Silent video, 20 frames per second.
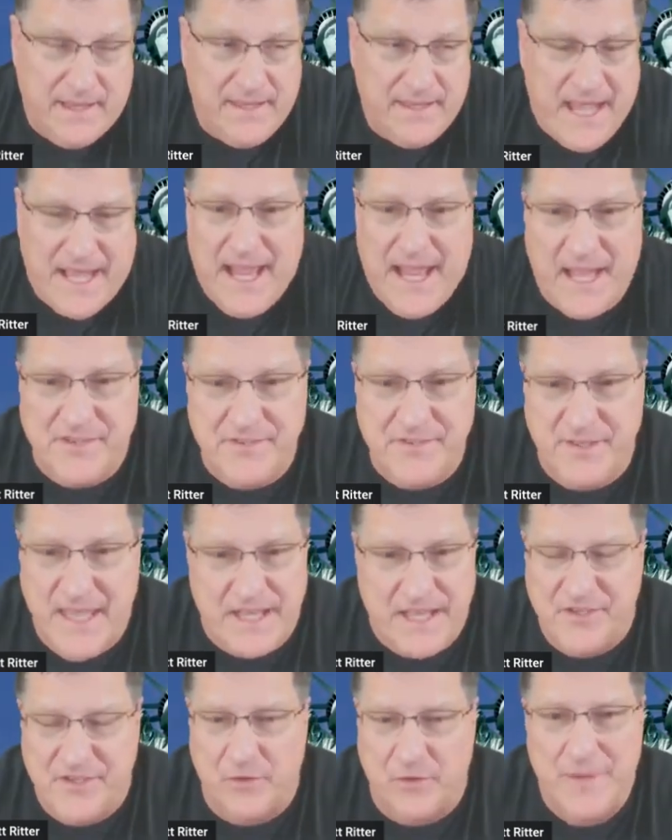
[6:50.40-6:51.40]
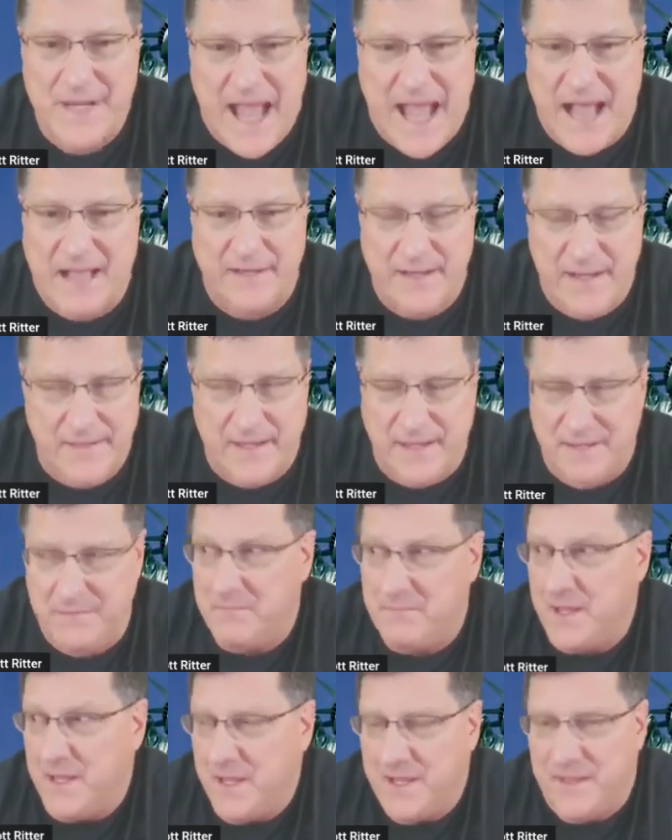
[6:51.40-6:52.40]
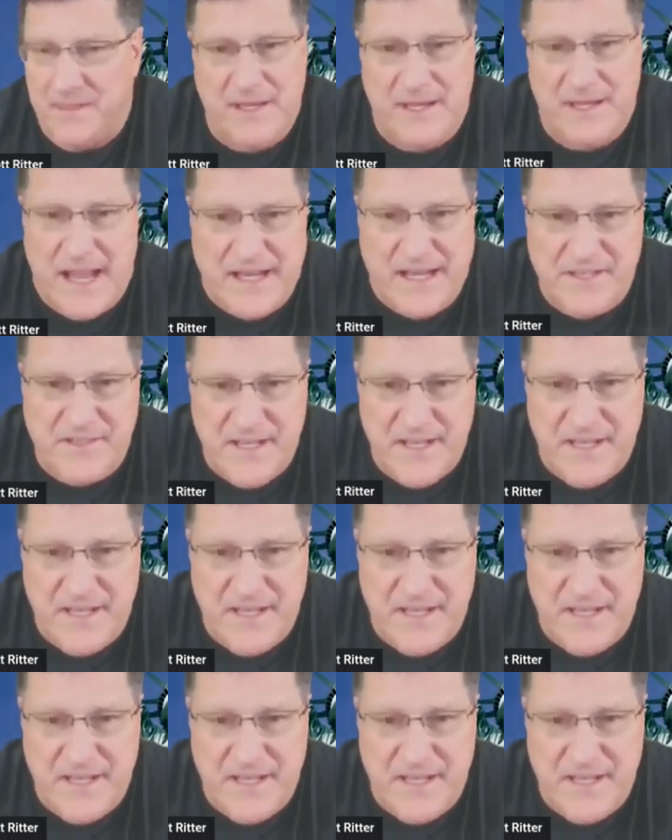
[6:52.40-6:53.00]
And that's a reality that the United